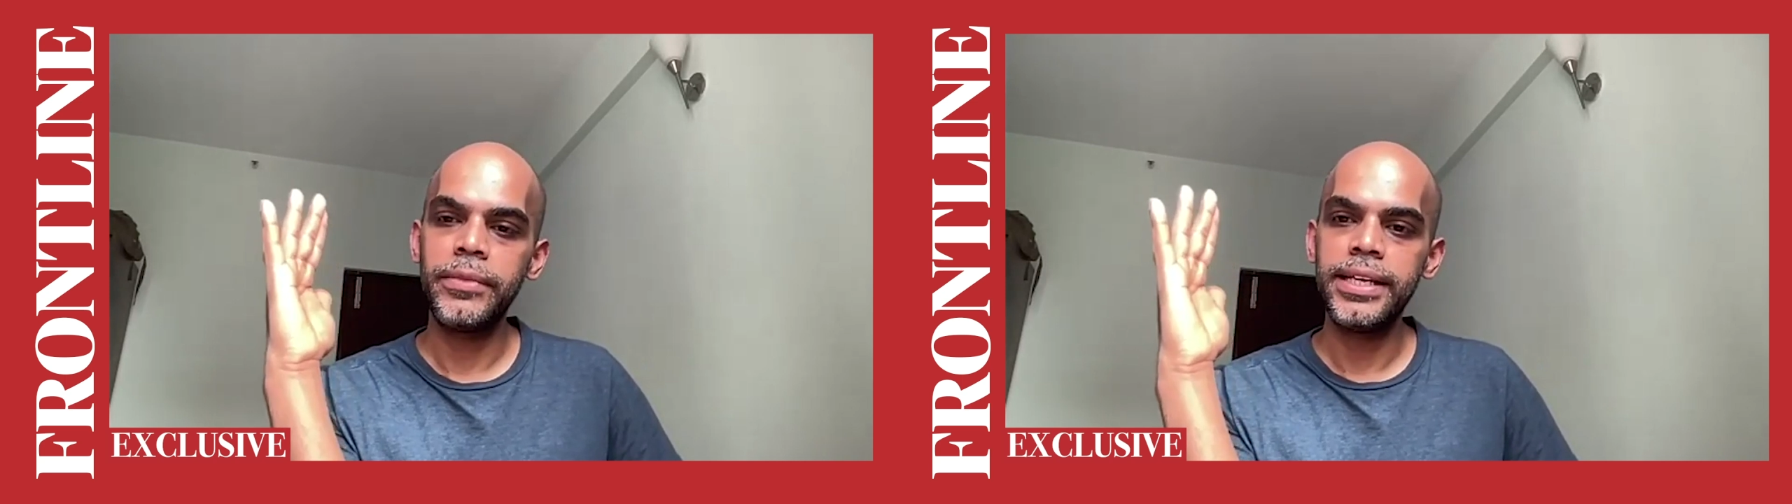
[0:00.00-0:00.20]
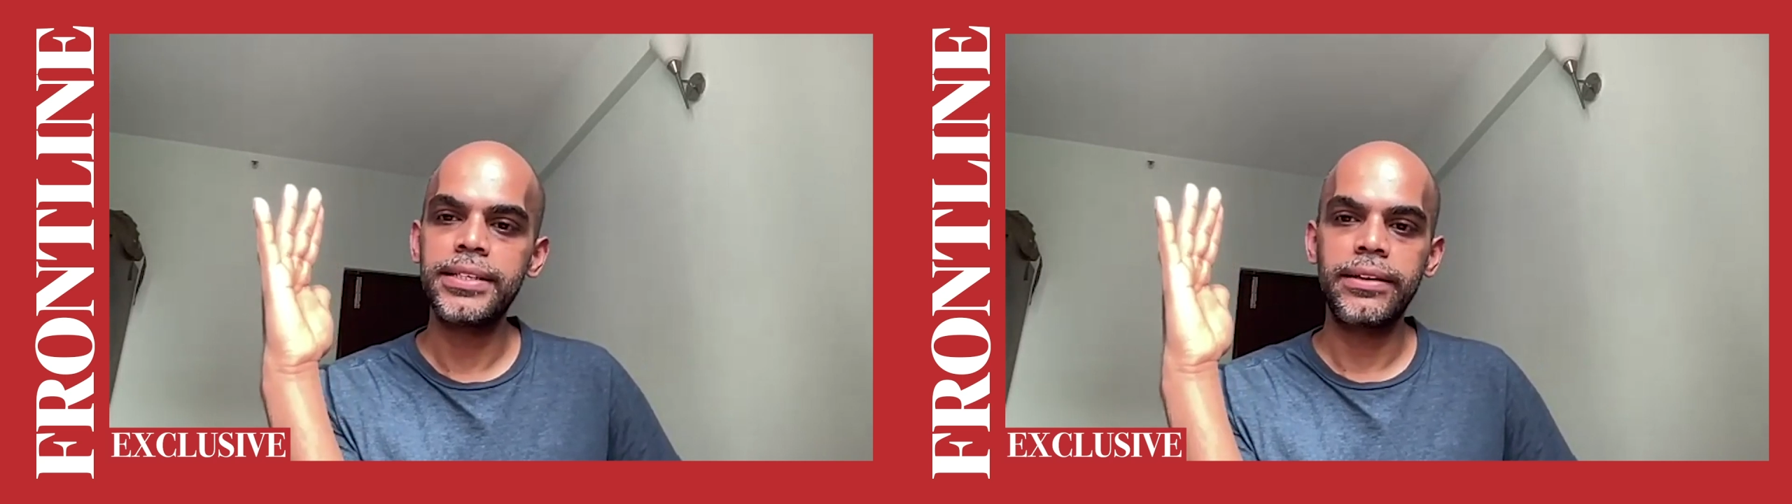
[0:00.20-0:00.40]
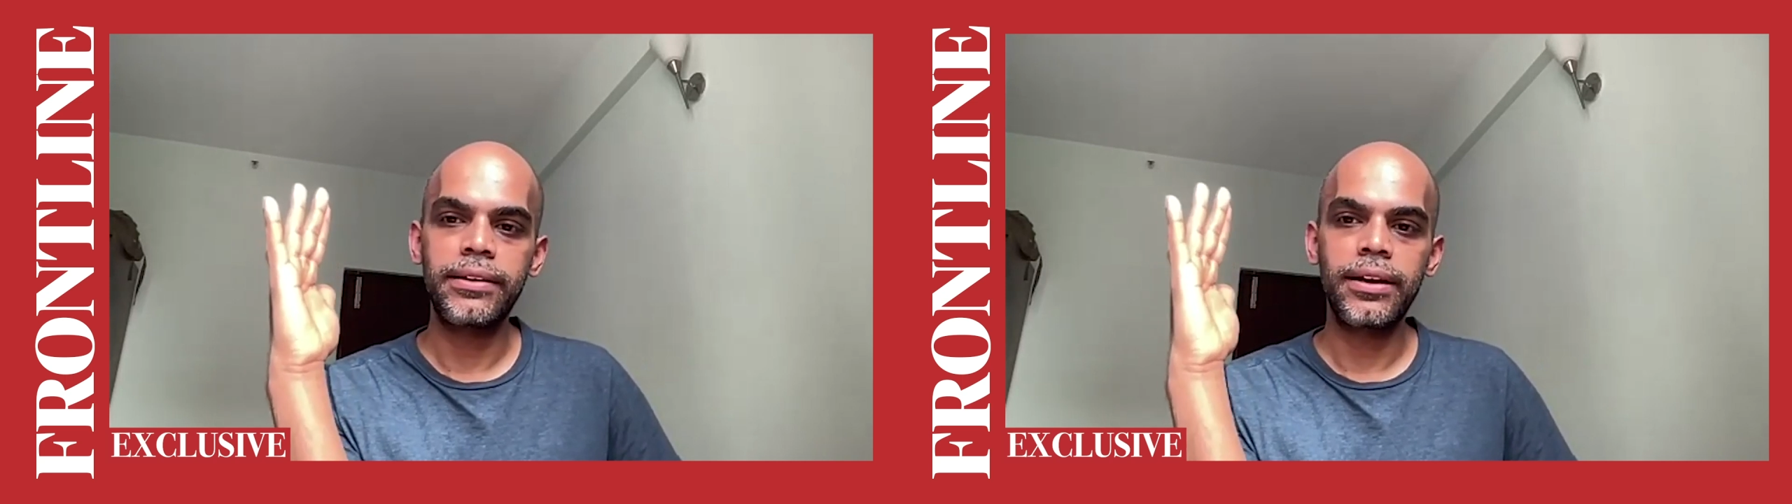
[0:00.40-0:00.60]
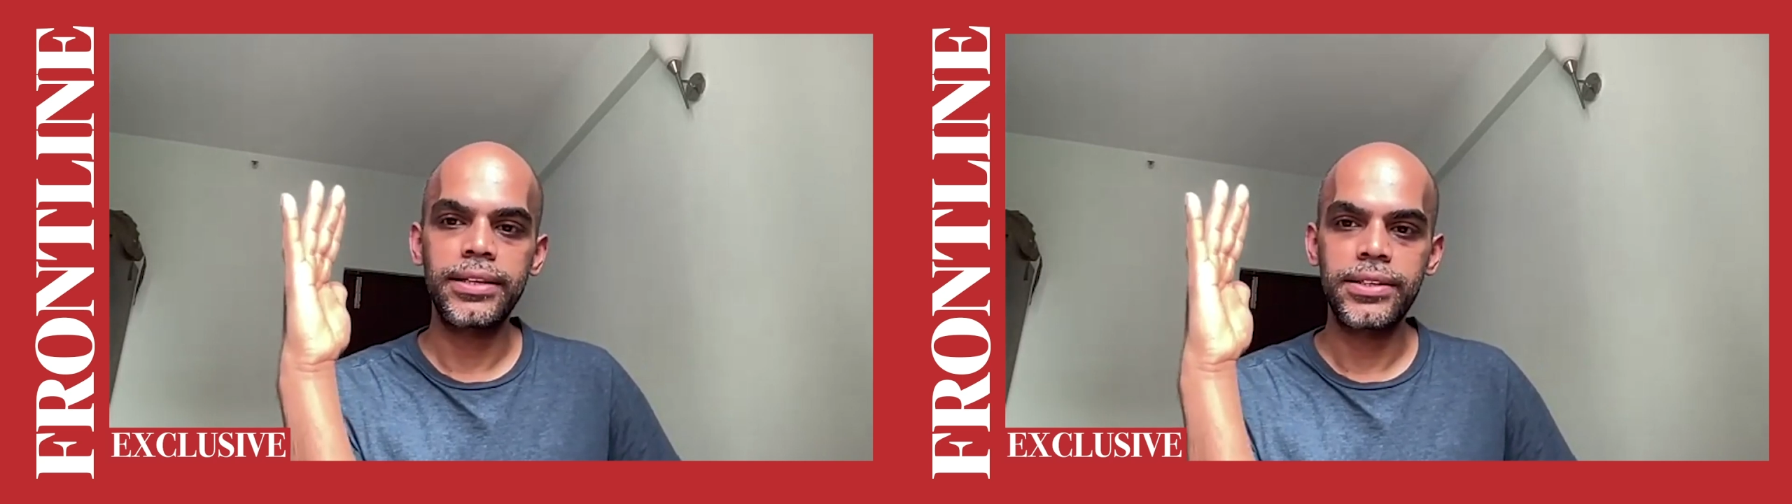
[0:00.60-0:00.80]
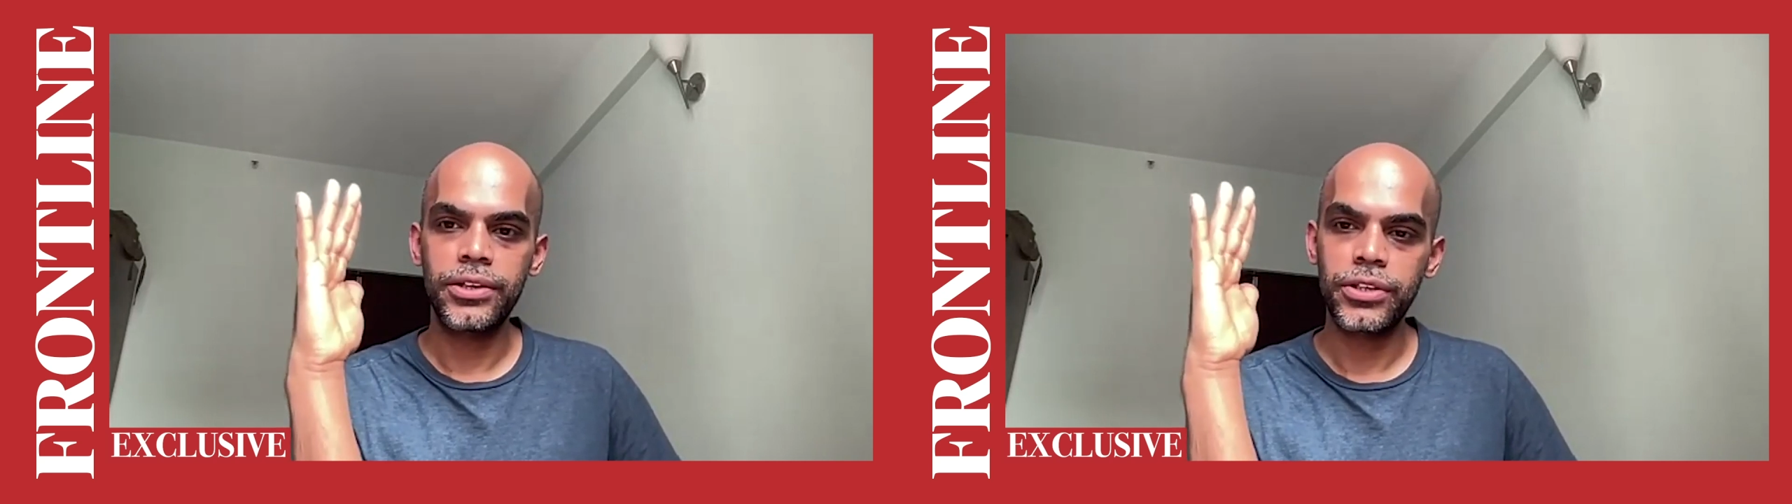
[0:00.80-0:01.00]

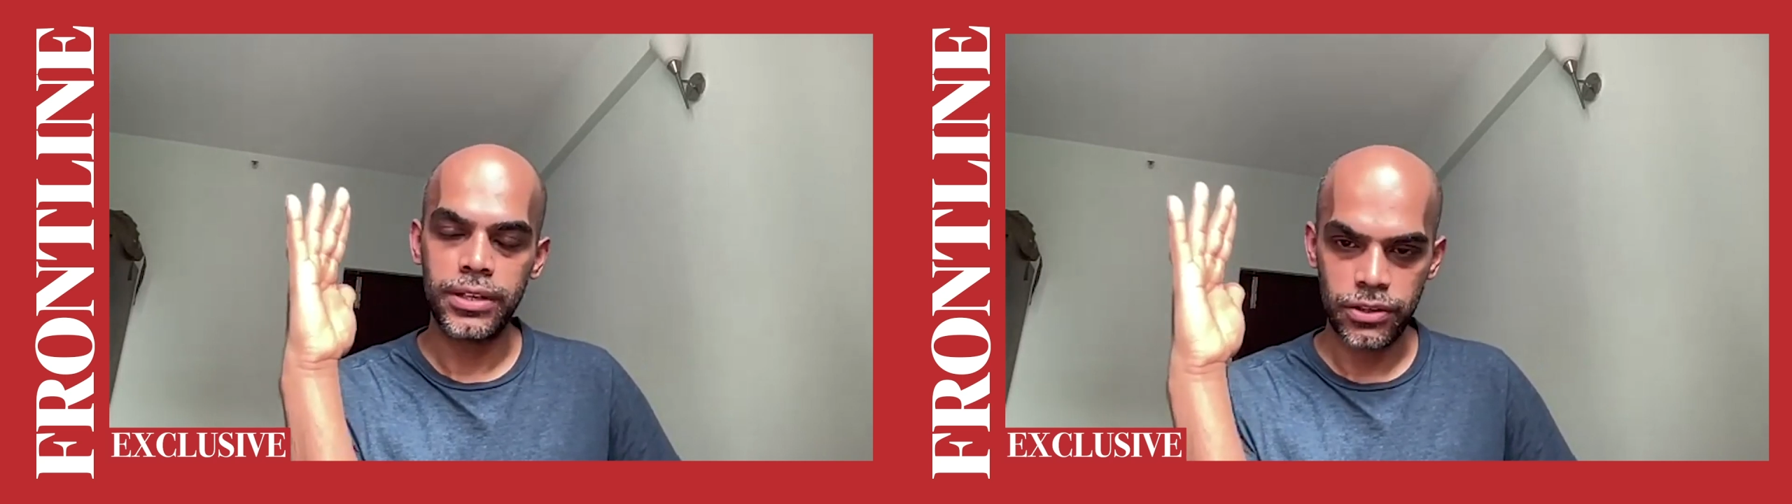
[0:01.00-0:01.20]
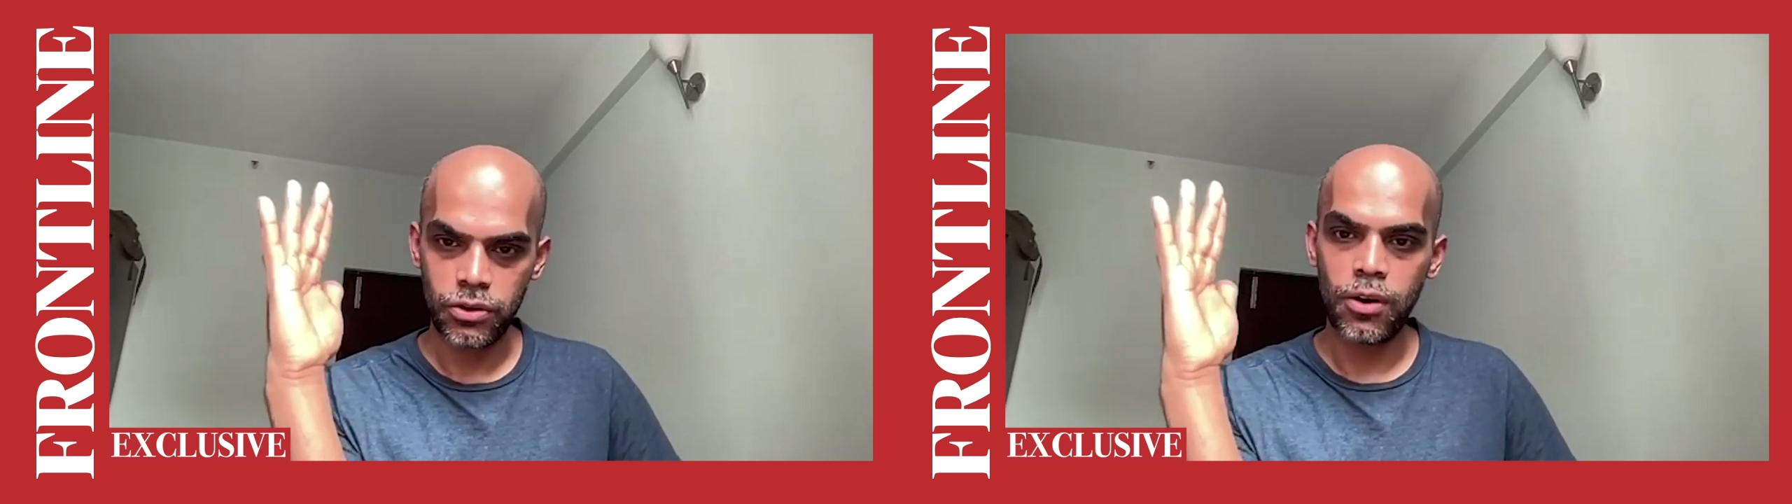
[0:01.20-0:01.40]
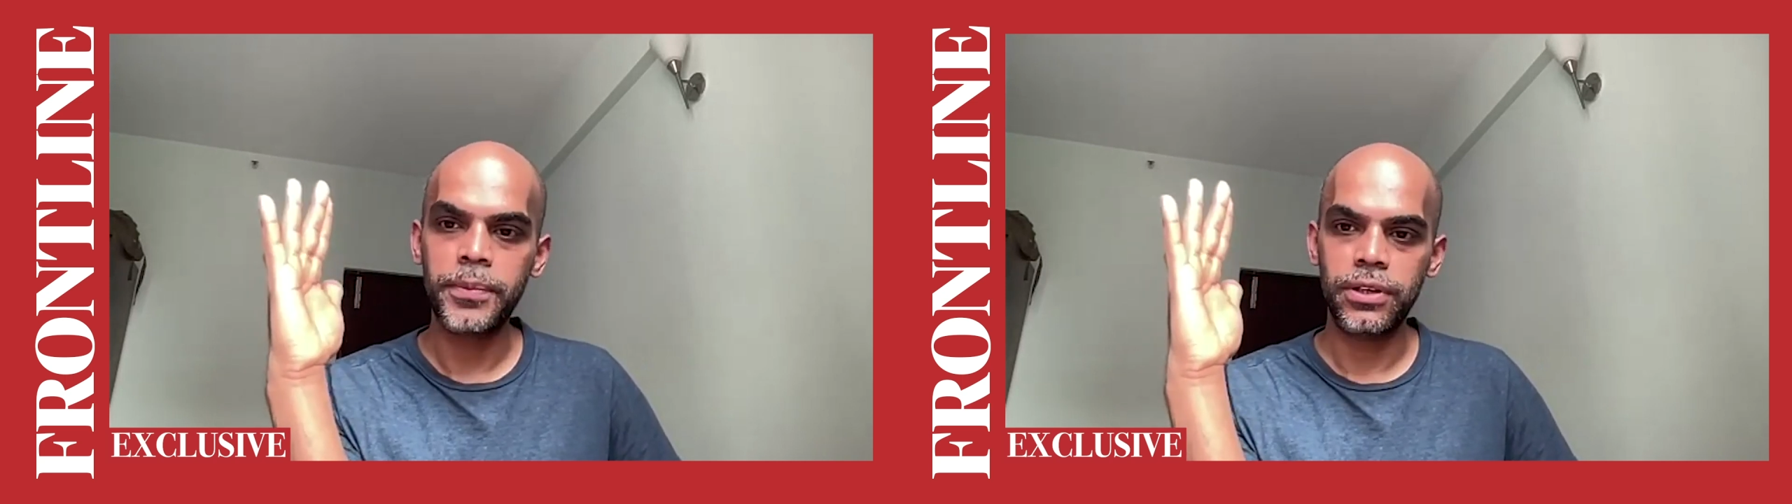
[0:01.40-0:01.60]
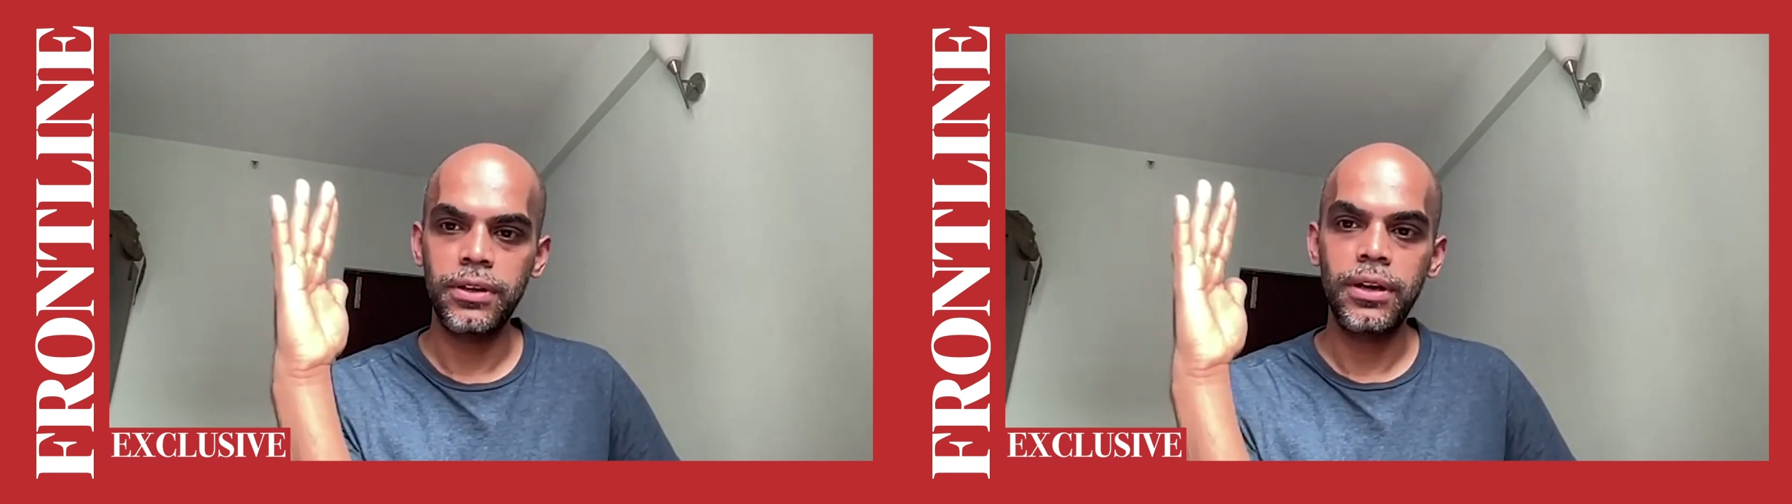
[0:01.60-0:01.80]
decentralization as an option.